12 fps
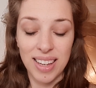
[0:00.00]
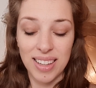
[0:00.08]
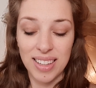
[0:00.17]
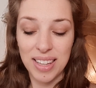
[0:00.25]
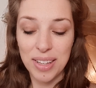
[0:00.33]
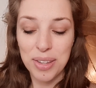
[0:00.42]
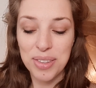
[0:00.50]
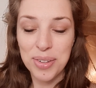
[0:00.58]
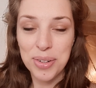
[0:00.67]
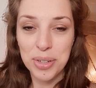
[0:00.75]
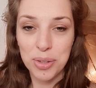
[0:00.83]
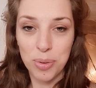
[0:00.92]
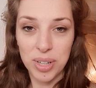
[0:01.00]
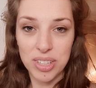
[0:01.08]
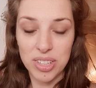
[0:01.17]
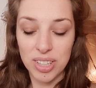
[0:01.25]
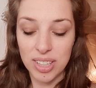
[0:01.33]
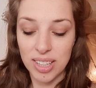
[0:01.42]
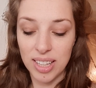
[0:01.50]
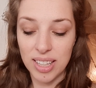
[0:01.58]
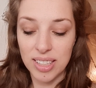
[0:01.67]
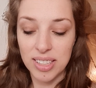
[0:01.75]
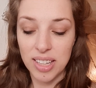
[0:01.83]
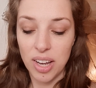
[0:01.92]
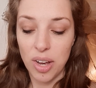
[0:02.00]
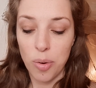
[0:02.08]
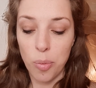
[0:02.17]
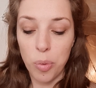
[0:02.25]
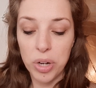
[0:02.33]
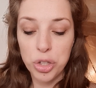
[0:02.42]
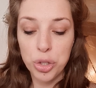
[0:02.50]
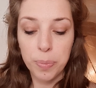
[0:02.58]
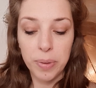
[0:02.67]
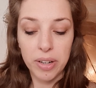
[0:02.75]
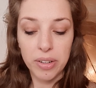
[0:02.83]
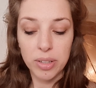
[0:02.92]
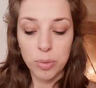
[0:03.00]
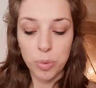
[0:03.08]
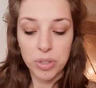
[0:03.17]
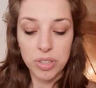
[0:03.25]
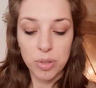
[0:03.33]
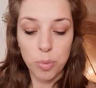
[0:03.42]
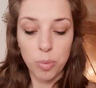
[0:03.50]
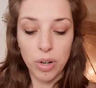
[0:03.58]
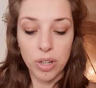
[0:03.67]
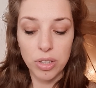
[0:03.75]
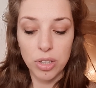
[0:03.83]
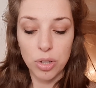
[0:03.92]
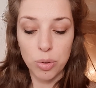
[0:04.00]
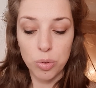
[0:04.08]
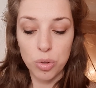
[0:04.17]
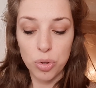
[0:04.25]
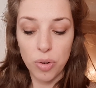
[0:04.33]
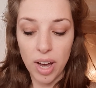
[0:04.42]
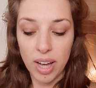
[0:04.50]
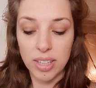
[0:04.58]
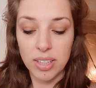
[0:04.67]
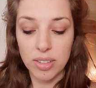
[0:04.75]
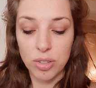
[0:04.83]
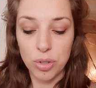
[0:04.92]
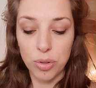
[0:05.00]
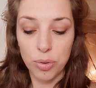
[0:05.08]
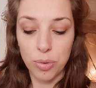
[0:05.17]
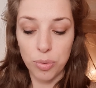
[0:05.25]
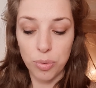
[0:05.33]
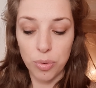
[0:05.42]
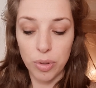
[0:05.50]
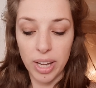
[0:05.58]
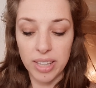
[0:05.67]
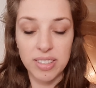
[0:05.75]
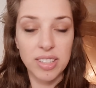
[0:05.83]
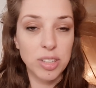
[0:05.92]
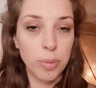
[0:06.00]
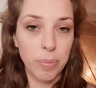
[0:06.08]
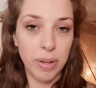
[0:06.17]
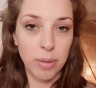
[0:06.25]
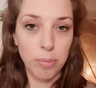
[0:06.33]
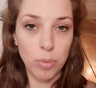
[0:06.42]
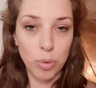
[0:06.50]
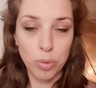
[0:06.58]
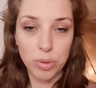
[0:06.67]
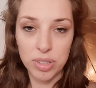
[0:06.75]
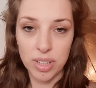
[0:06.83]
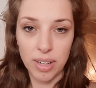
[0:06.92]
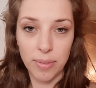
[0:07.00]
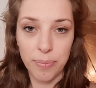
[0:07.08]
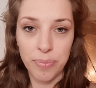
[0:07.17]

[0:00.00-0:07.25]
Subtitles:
Then the third question is, which parent was the one you tried to anticipate moods in?